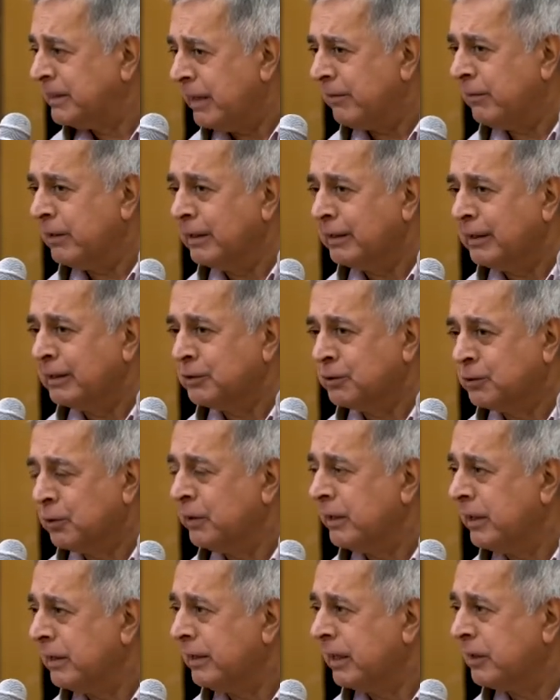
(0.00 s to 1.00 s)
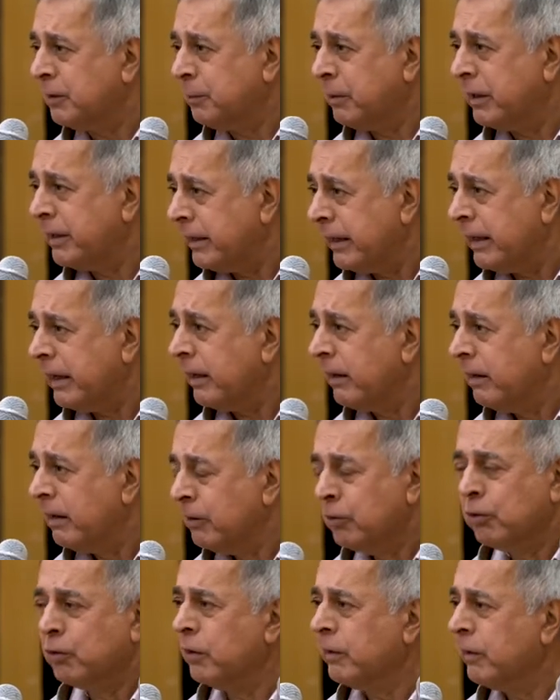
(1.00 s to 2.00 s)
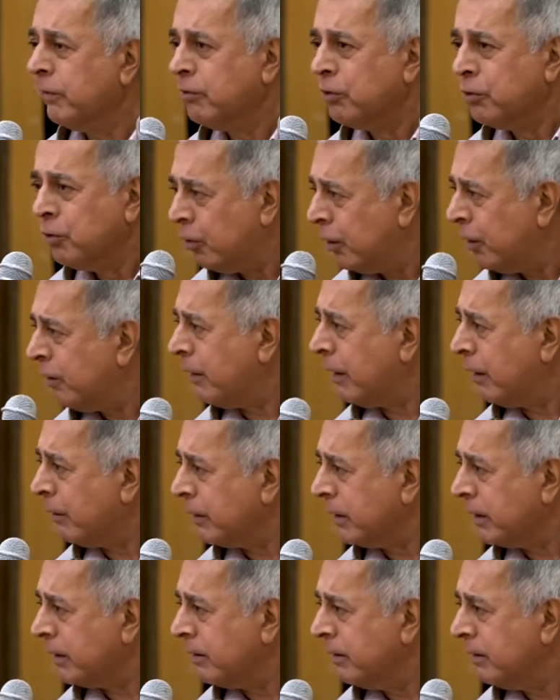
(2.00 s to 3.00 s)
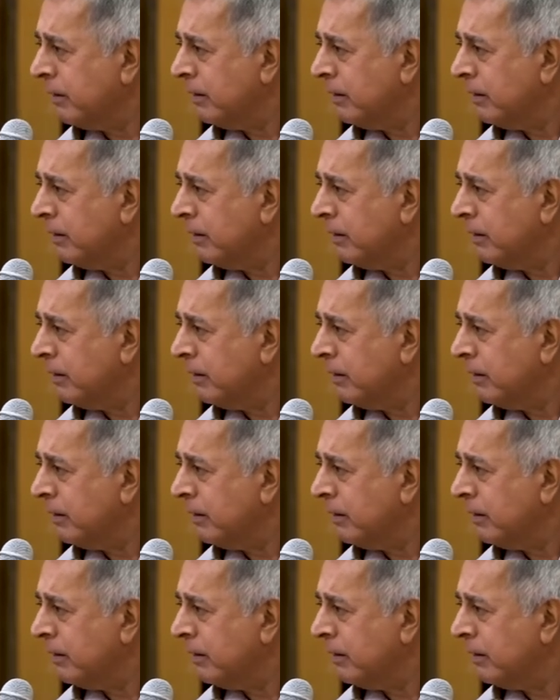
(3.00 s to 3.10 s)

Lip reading: 7 custodial deaths per day. You don't even know about it.